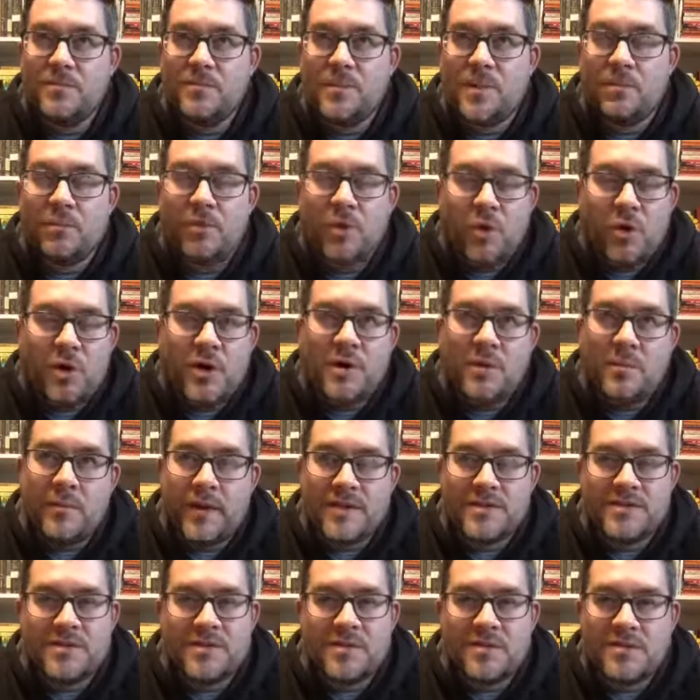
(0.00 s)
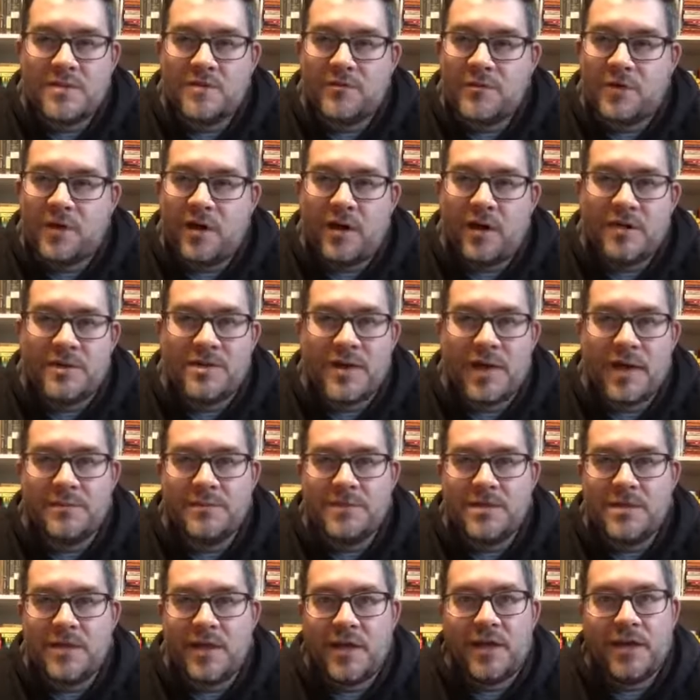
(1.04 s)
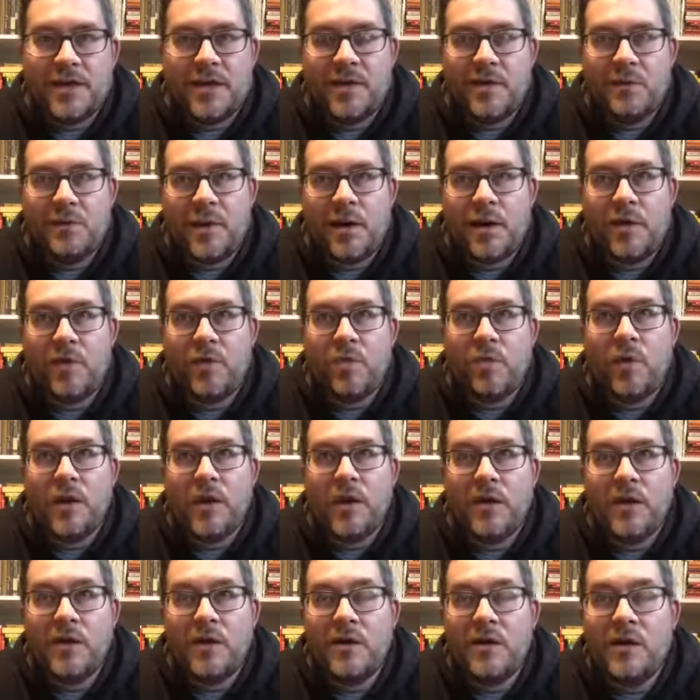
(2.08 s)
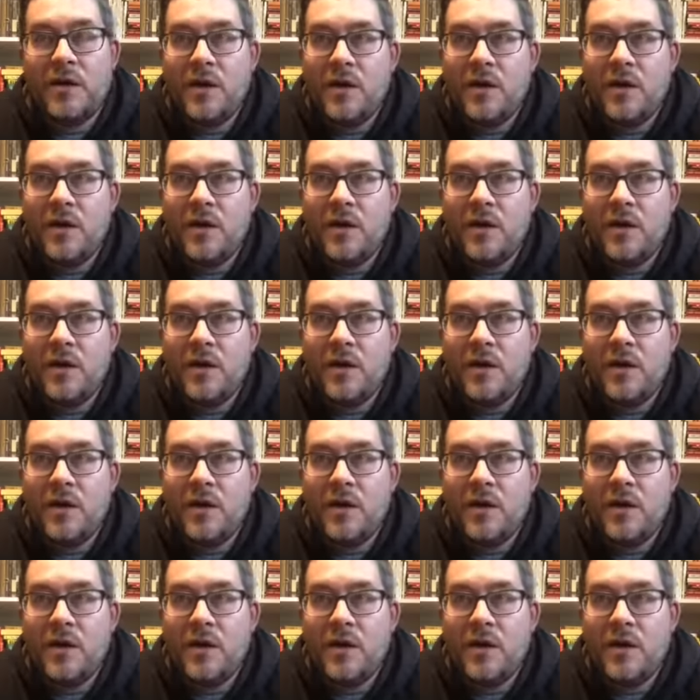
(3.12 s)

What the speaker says: important message for our time today about where